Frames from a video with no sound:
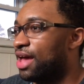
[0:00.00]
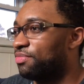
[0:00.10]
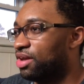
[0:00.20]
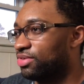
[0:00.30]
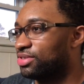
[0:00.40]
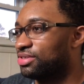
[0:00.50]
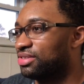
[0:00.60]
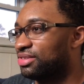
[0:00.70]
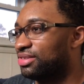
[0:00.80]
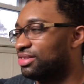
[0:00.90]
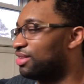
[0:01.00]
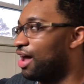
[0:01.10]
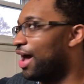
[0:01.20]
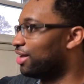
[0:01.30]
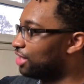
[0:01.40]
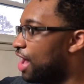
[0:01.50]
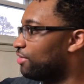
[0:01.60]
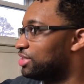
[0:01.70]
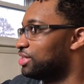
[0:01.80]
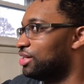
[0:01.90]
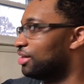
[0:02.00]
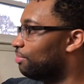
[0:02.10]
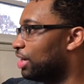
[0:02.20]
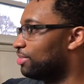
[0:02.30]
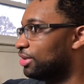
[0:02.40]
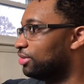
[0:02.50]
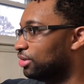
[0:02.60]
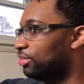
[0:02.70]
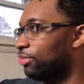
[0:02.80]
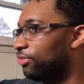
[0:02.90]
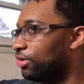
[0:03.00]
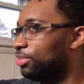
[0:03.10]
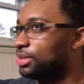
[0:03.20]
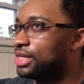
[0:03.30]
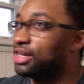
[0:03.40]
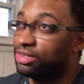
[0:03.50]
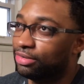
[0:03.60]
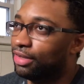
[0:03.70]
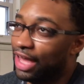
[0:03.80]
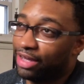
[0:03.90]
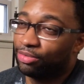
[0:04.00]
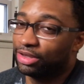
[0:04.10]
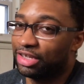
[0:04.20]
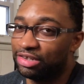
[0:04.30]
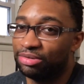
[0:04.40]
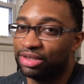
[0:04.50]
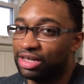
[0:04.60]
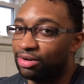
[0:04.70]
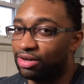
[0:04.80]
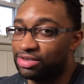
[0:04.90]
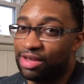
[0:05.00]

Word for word: I've never thought that I would see a baby cooler before because I do like what they do with heroes.